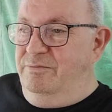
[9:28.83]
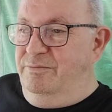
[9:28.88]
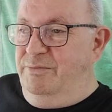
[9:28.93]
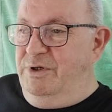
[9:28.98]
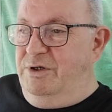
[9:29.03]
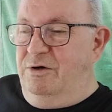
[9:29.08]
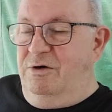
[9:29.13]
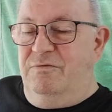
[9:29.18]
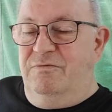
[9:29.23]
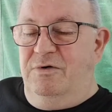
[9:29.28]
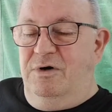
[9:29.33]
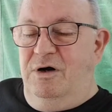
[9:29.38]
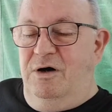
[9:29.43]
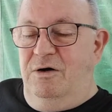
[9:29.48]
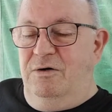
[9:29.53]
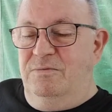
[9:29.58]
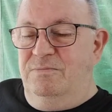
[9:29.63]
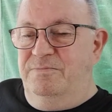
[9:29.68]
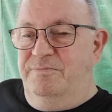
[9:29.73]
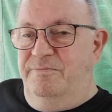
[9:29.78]
But
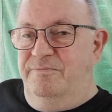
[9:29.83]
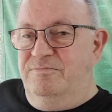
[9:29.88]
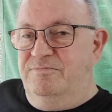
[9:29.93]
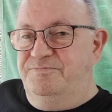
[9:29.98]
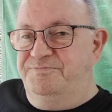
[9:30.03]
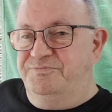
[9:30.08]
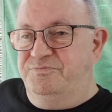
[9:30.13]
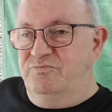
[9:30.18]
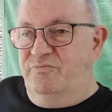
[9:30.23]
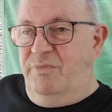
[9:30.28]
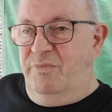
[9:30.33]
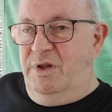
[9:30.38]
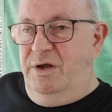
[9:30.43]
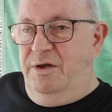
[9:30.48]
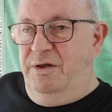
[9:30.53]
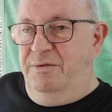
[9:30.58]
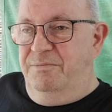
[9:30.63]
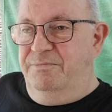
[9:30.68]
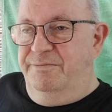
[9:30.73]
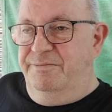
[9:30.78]
overall,
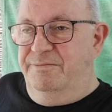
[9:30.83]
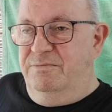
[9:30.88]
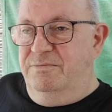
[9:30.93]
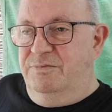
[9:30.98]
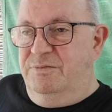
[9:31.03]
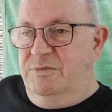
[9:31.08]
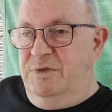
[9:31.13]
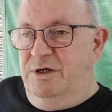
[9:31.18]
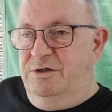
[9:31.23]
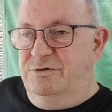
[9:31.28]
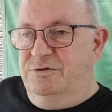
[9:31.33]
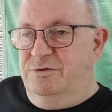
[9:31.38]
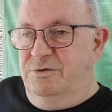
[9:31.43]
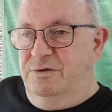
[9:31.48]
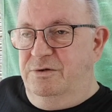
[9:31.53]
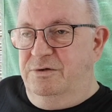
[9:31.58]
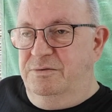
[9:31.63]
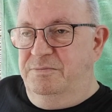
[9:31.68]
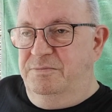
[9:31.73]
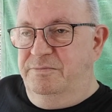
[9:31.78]
things are